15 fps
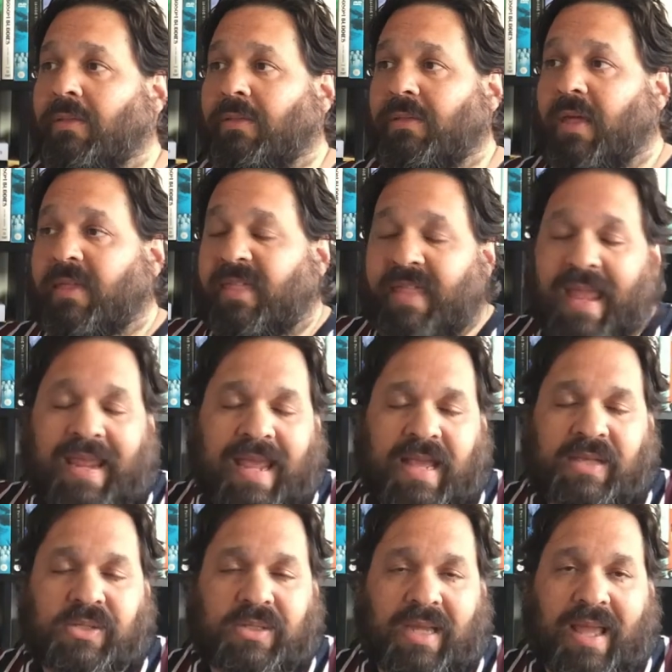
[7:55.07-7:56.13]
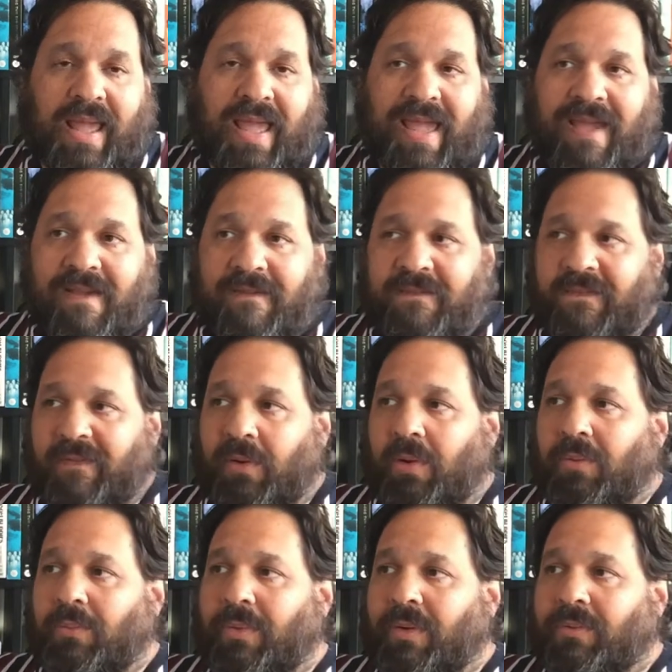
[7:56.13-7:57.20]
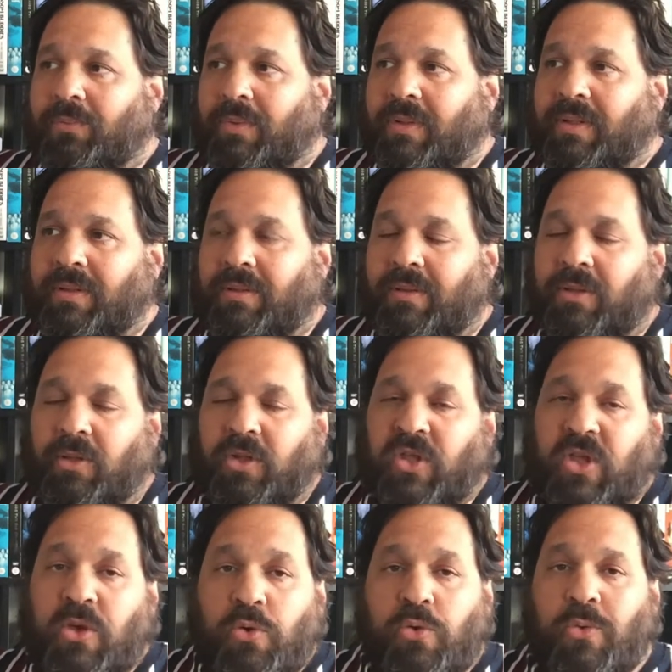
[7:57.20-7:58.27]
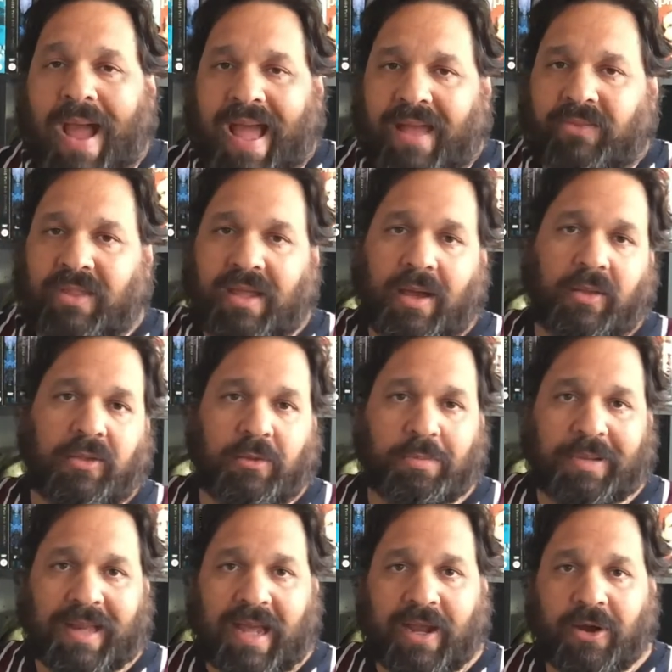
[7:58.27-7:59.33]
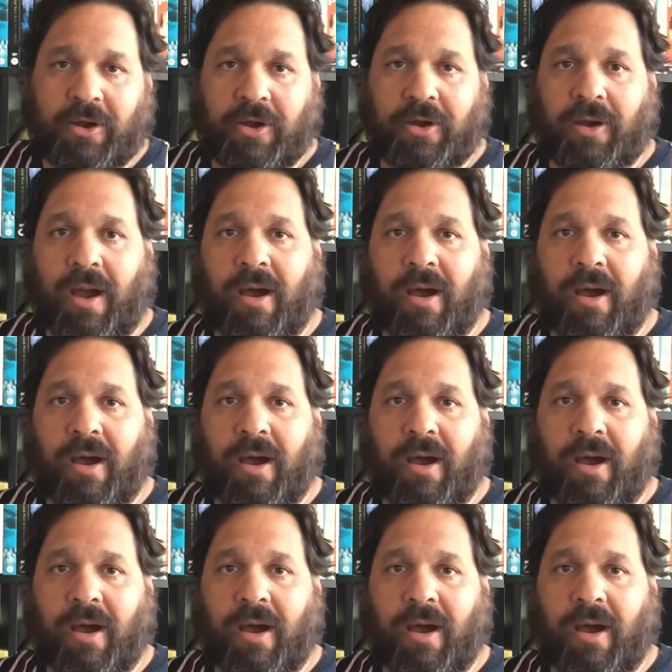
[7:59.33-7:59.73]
the thing is, if you and the other player